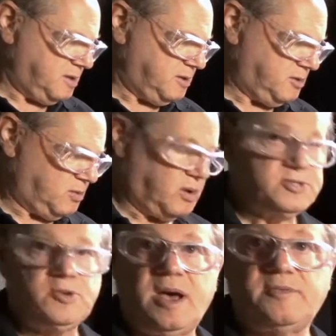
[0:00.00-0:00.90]
You
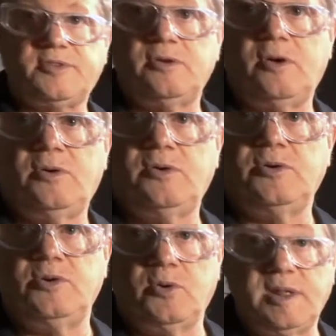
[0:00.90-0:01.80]
also have to know
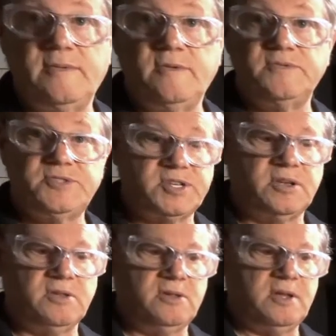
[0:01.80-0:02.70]
your level of
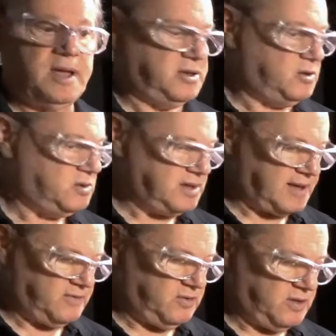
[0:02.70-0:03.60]
skill and your
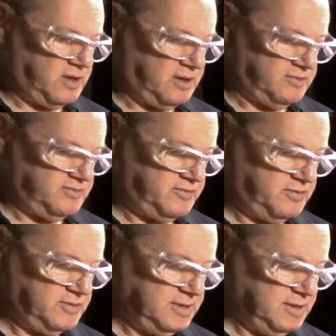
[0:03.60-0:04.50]
level of,
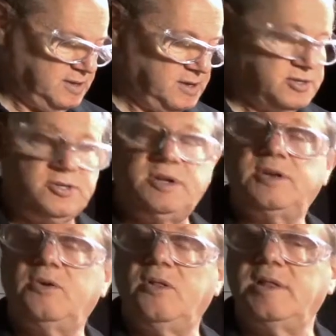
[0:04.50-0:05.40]
should
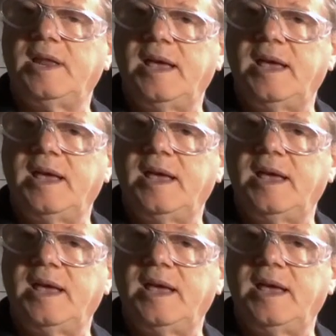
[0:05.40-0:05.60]
I call it,